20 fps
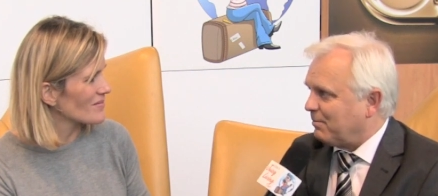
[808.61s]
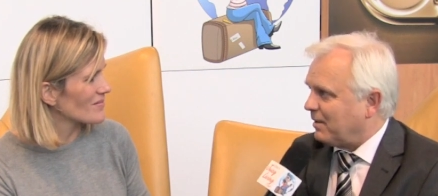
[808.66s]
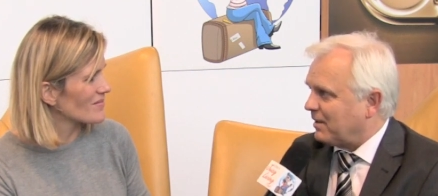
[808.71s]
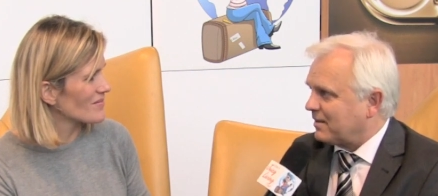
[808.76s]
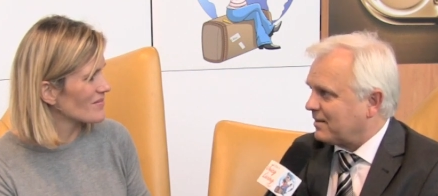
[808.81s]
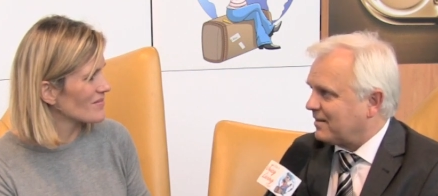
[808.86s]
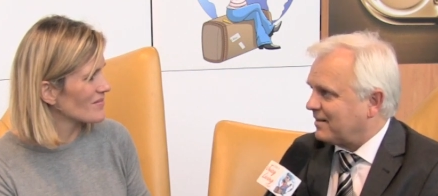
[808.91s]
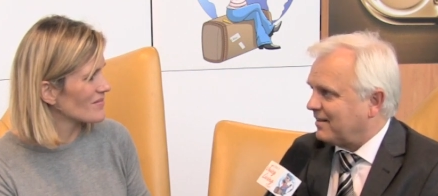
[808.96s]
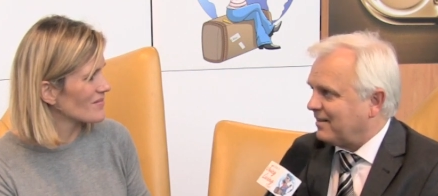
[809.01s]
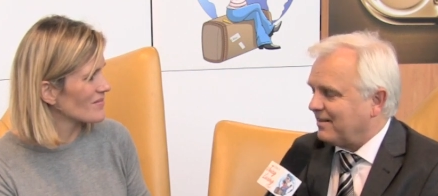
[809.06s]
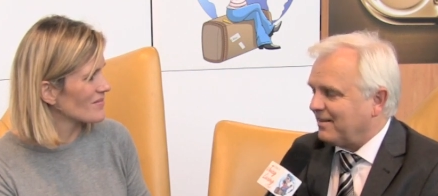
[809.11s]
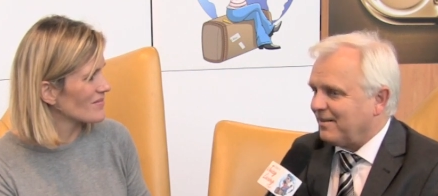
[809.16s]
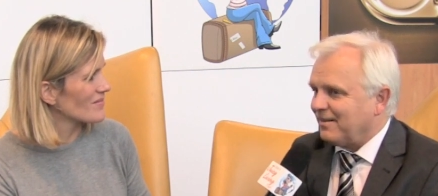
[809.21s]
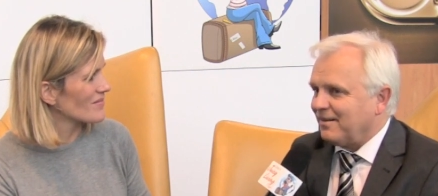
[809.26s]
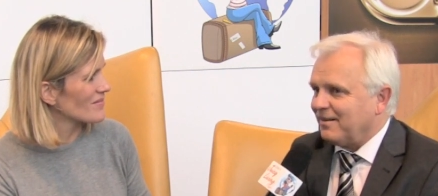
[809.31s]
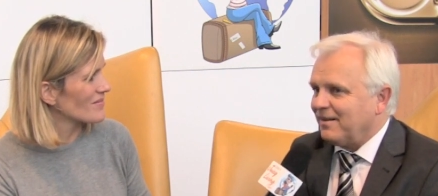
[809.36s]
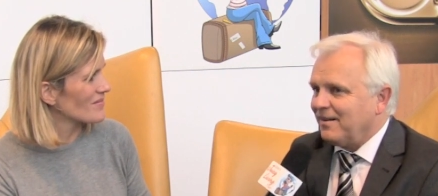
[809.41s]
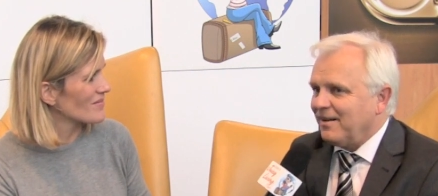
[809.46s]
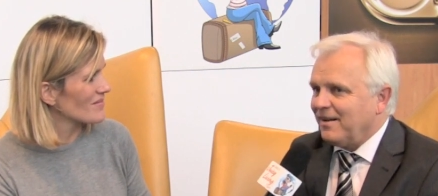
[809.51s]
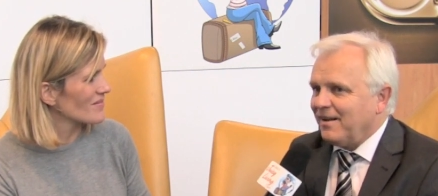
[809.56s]
Speaker 1: But
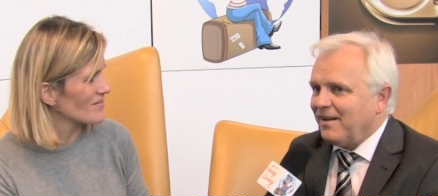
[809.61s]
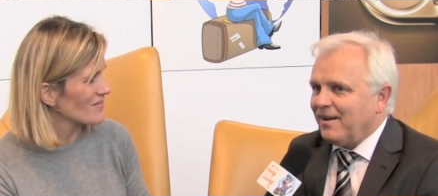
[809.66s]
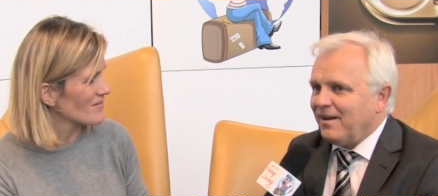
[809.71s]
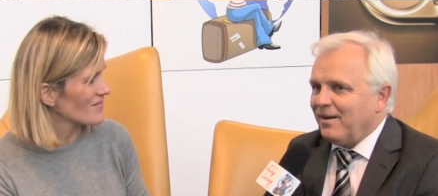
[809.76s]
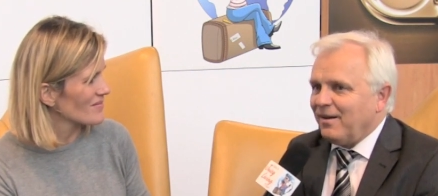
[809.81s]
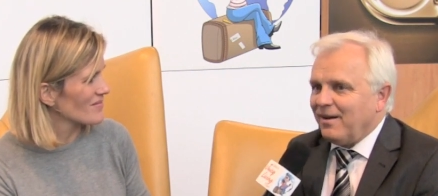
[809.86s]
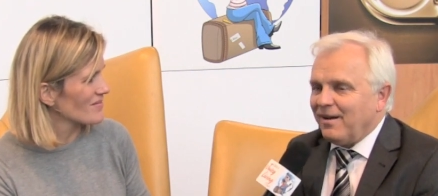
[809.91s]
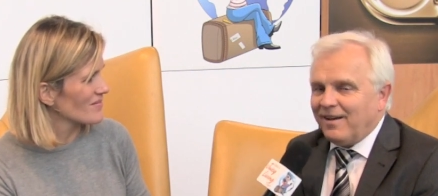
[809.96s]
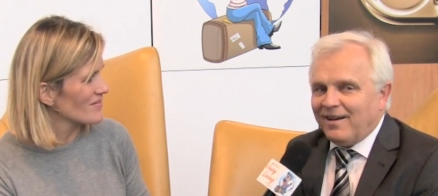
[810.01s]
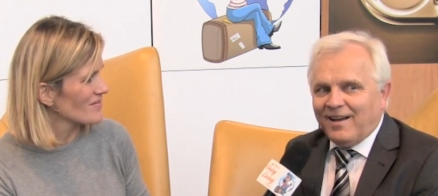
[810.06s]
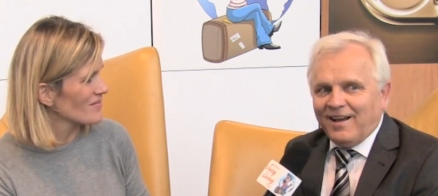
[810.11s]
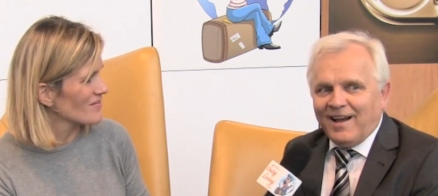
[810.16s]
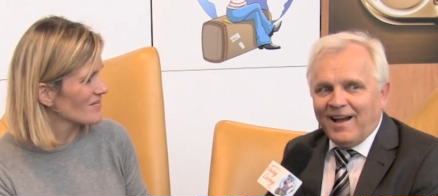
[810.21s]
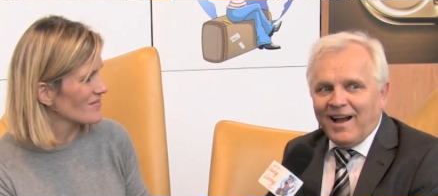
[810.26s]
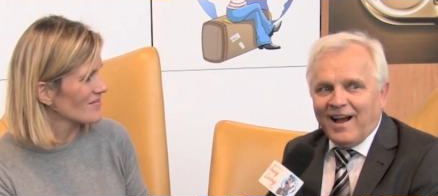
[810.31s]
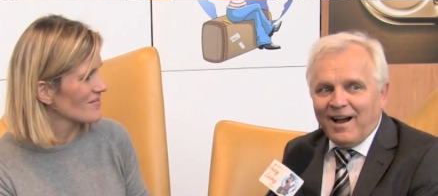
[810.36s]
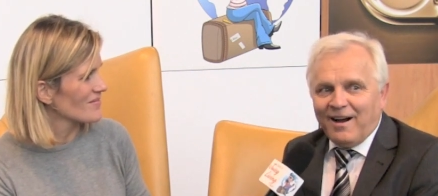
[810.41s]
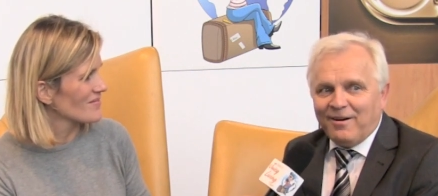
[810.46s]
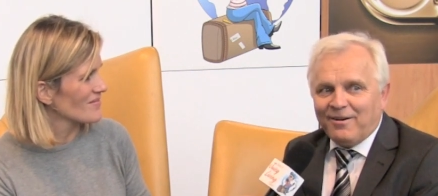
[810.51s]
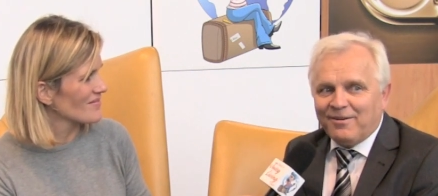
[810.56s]
uh,
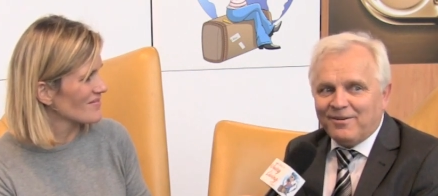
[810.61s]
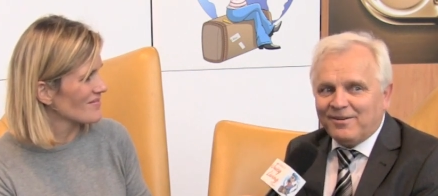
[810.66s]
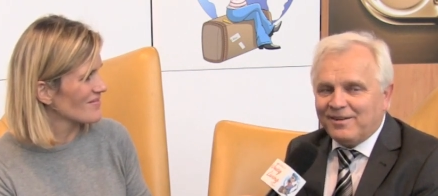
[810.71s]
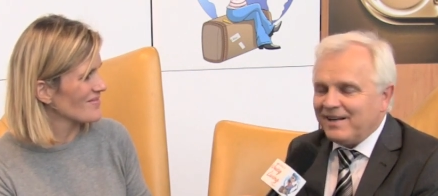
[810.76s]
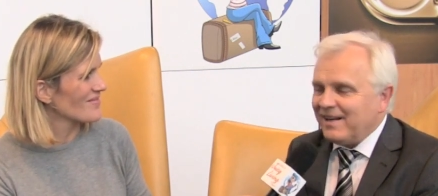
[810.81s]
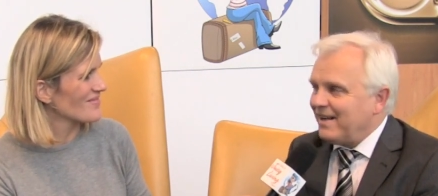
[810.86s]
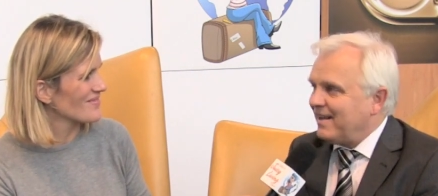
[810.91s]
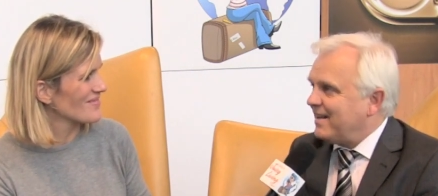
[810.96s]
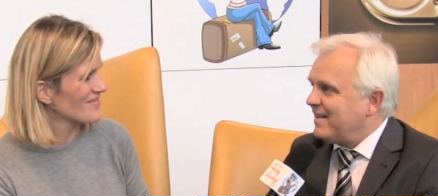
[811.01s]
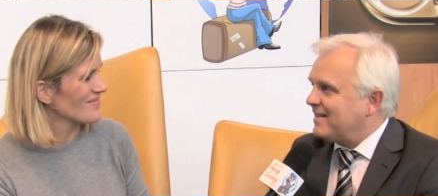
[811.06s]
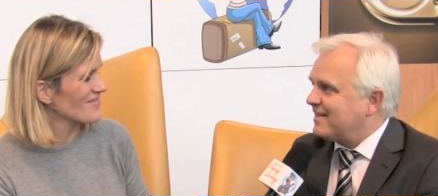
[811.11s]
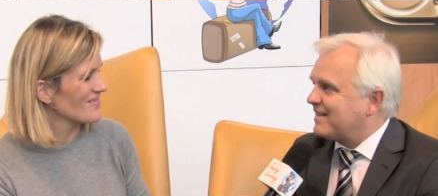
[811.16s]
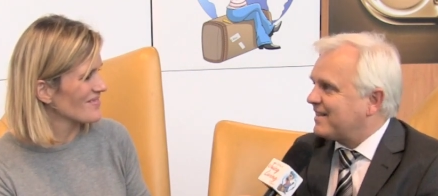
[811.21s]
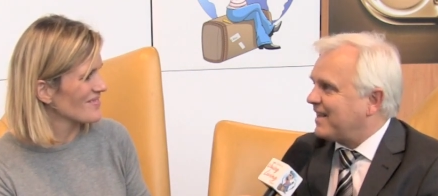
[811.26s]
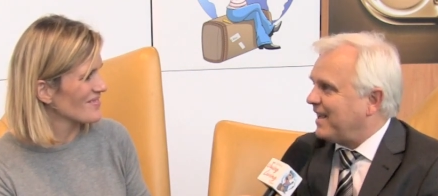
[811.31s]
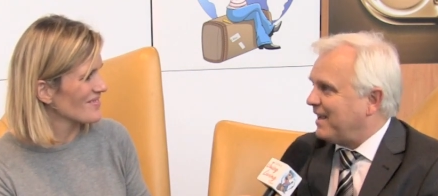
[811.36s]
how is